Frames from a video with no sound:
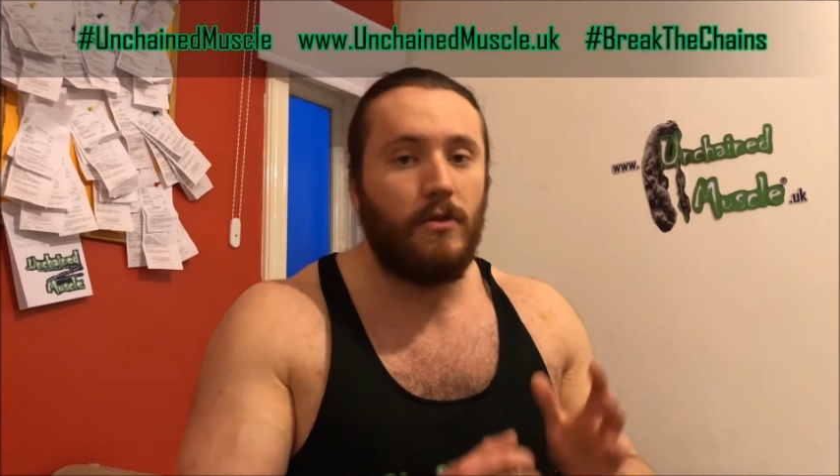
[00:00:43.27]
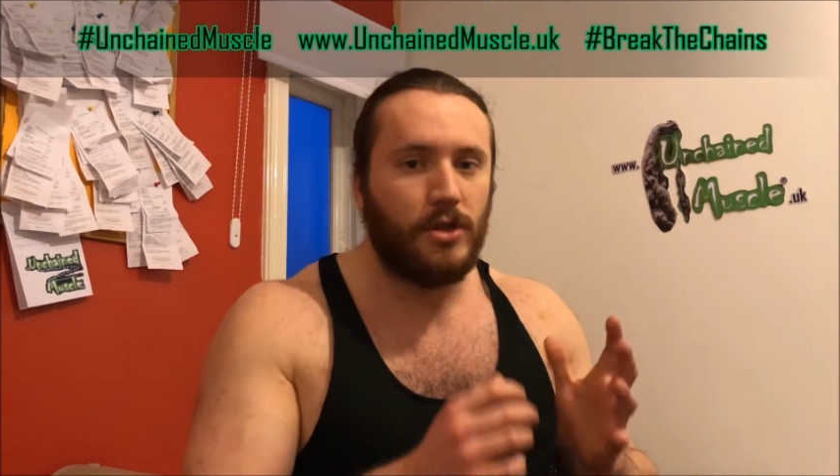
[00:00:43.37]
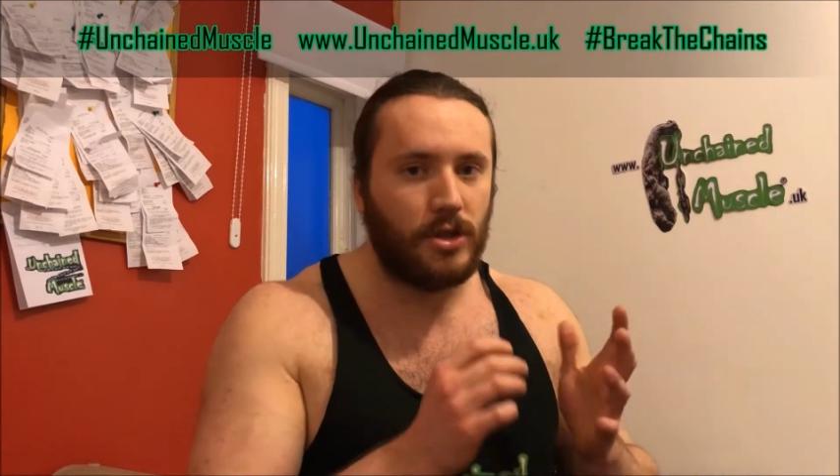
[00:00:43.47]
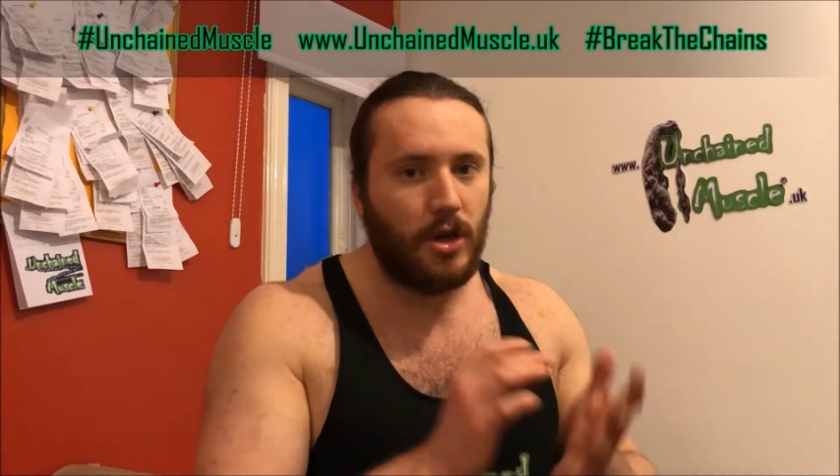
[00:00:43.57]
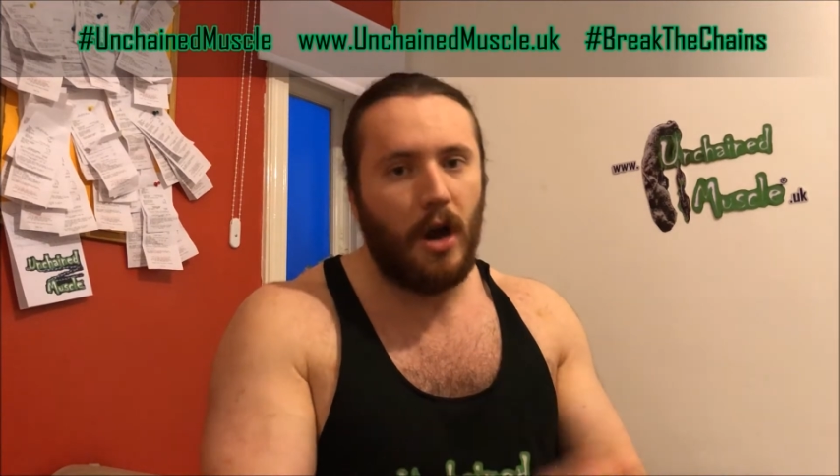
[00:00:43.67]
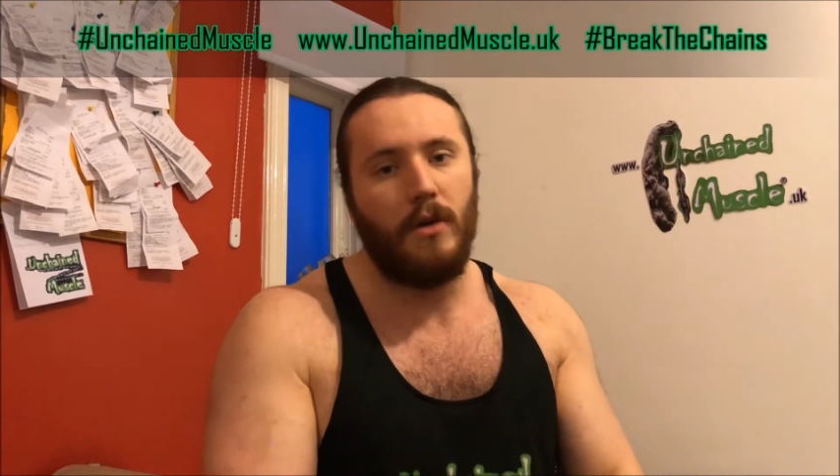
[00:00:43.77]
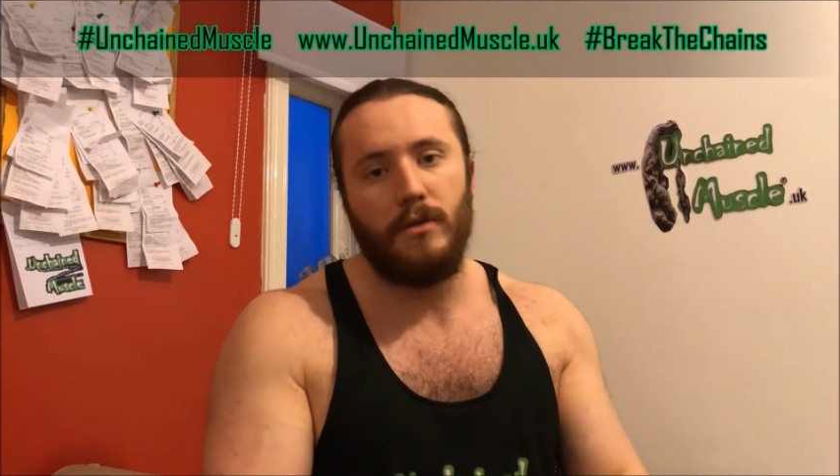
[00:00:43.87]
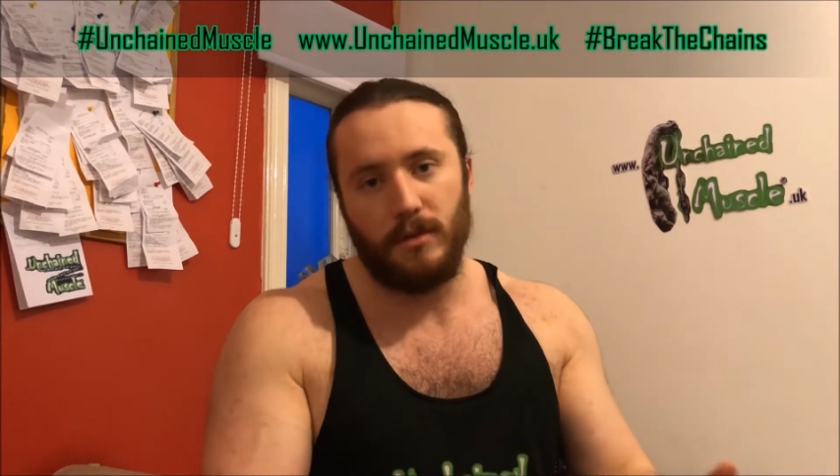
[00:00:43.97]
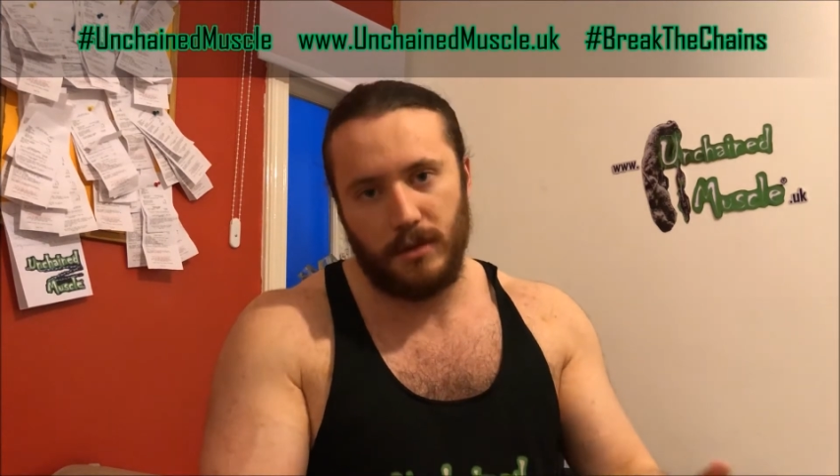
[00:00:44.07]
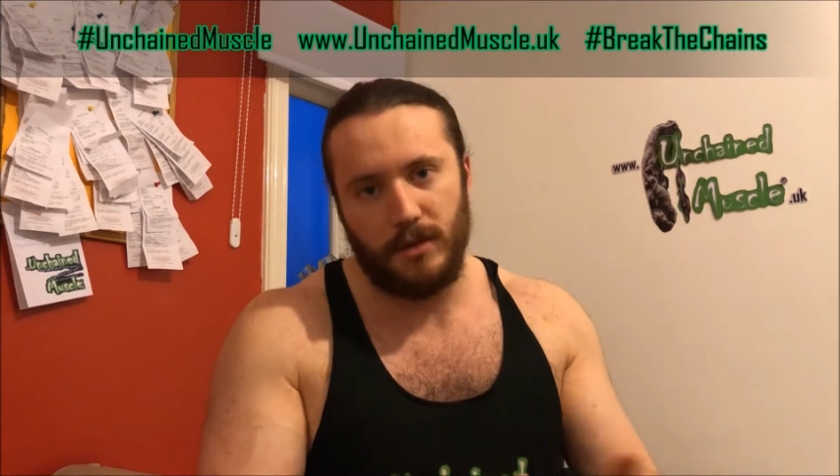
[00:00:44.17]
You just
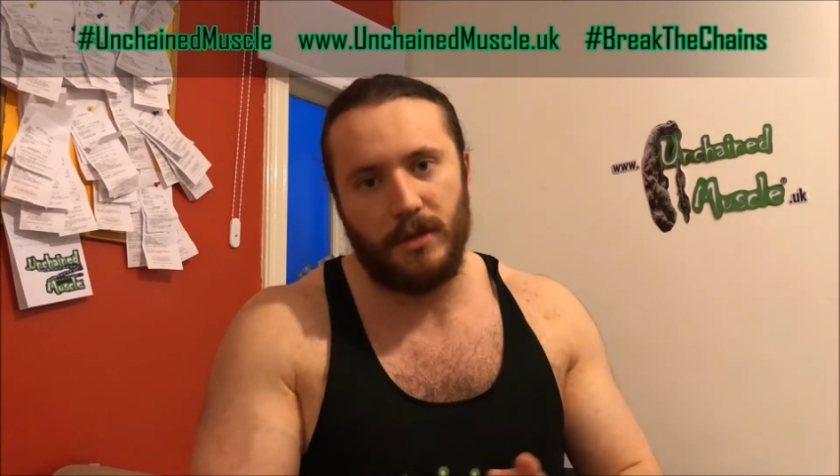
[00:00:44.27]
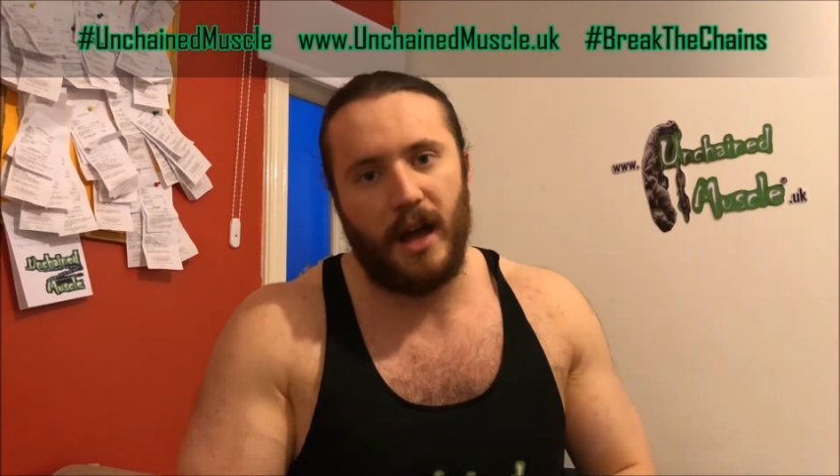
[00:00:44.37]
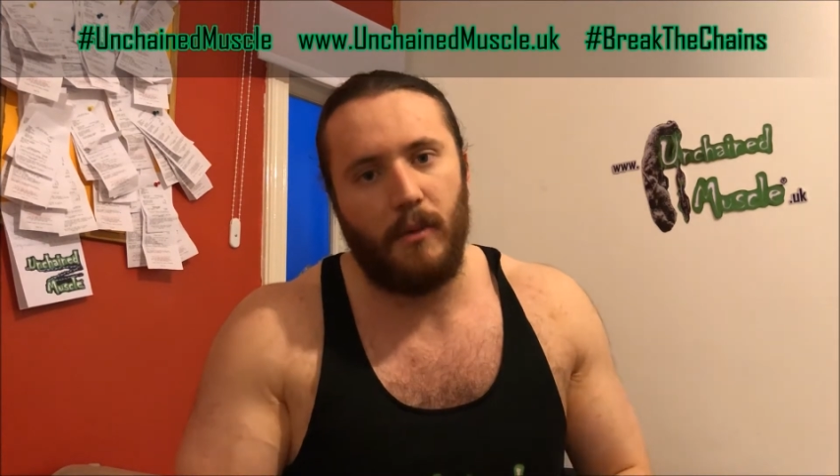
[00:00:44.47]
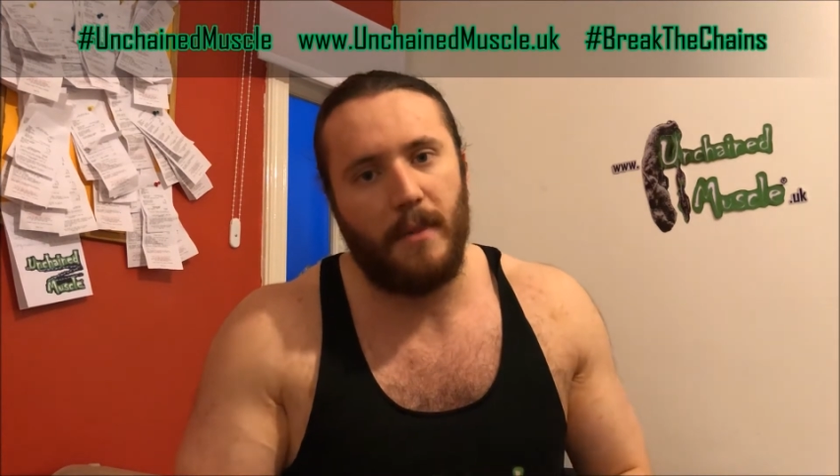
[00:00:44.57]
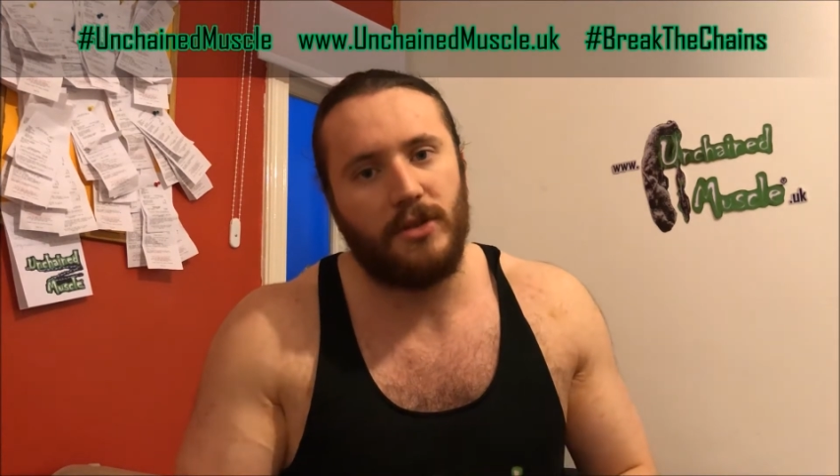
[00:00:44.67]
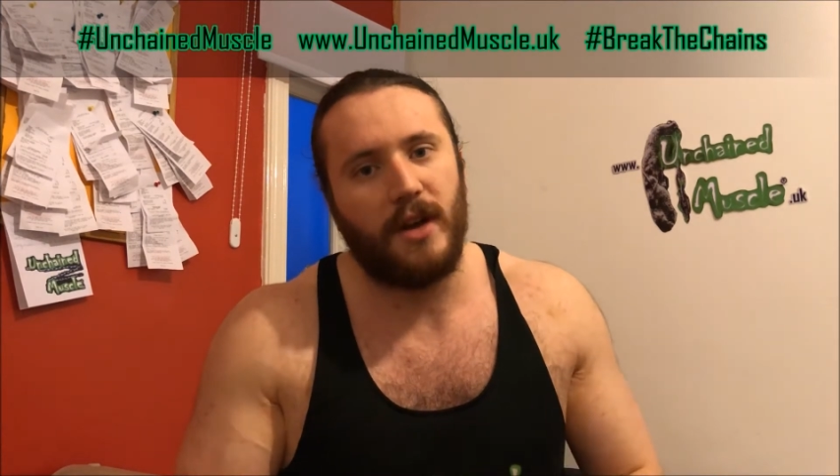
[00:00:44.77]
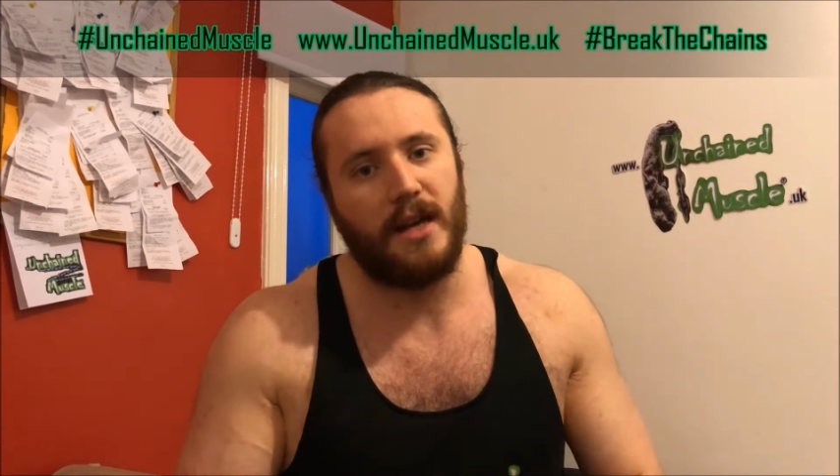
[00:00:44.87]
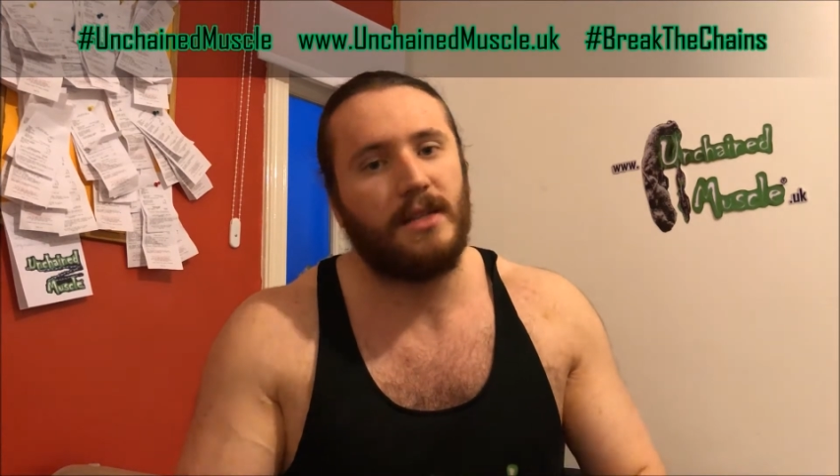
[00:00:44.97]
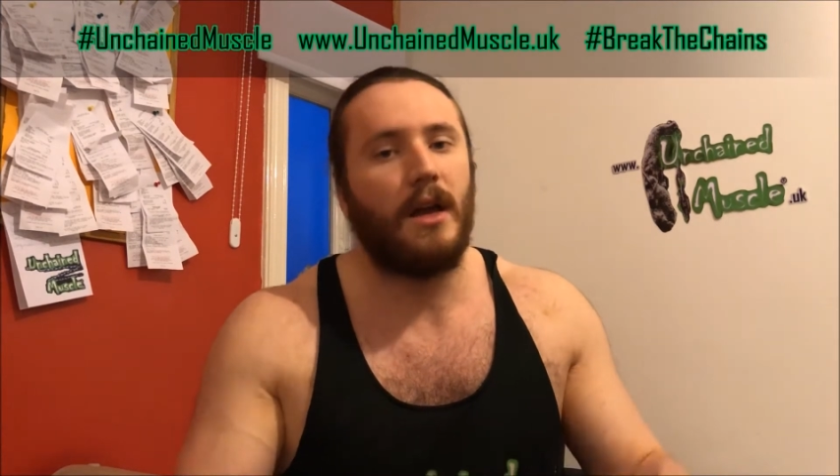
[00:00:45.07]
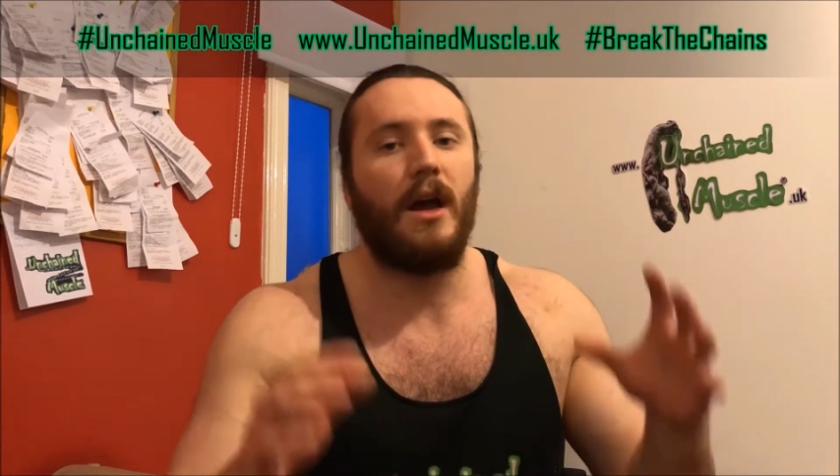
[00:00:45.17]
go to that web
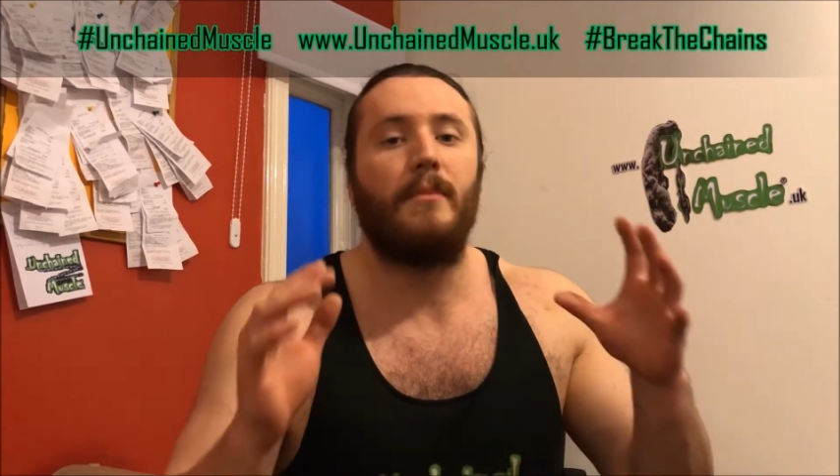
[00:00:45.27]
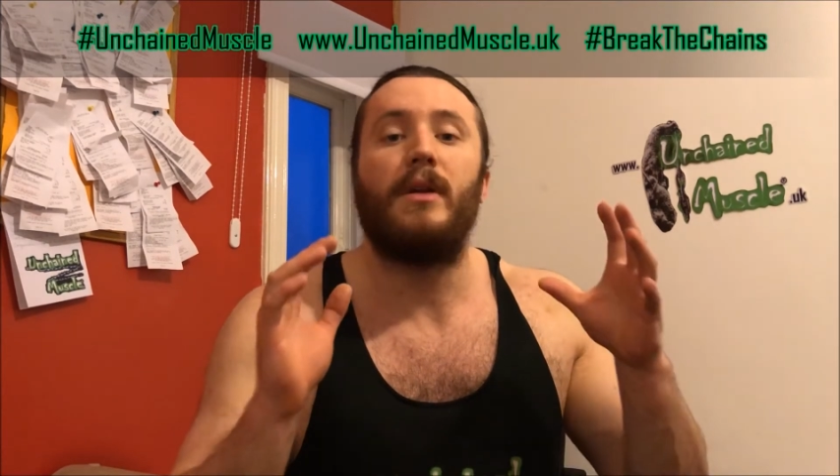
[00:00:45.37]
address.